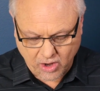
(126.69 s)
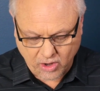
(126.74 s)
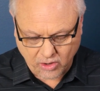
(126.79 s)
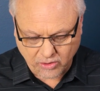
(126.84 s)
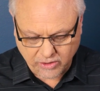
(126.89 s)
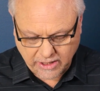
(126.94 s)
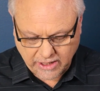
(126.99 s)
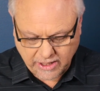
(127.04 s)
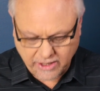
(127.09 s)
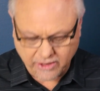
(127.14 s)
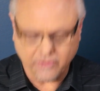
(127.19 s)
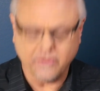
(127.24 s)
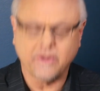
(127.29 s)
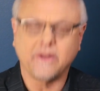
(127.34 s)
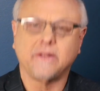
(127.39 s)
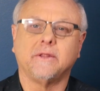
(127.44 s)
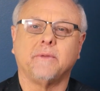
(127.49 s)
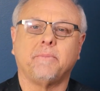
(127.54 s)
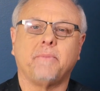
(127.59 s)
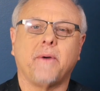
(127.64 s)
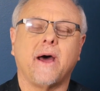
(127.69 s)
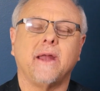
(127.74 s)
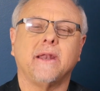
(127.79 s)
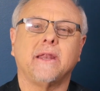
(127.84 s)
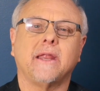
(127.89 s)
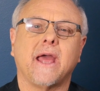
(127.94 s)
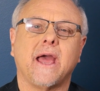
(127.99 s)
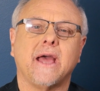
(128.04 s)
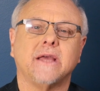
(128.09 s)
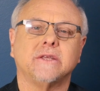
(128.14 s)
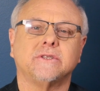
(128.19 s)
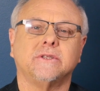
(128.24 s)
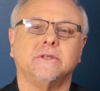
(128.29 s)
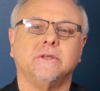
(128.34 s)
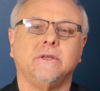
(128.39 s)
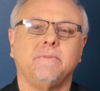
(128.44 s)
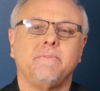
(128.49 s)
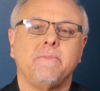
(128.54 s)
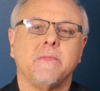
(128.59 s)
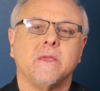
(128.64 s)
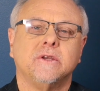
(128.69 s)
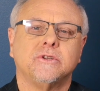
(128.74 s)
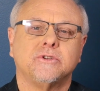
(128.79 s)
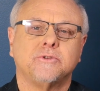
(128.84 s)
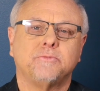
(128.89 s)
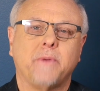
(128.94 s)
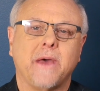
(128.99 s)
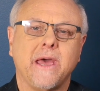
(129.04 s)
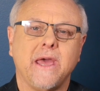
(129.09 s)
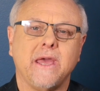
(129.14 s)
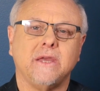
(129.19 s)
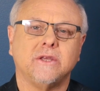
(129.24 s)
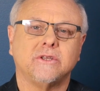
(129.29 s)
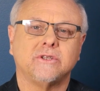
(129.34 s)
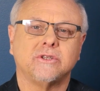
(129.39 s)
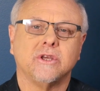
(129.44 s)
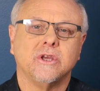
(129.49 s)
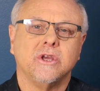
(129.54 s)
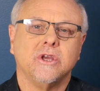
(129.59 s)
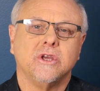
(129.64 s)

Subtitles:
on entering the podcasting space.